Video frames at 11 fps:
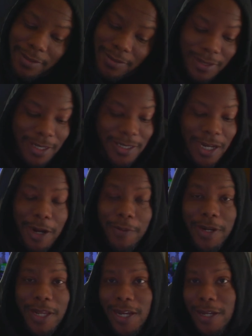it's
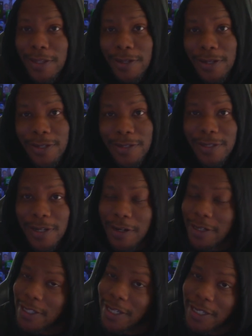already out there. The
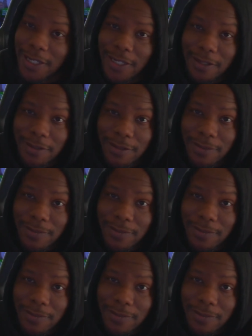only thing is,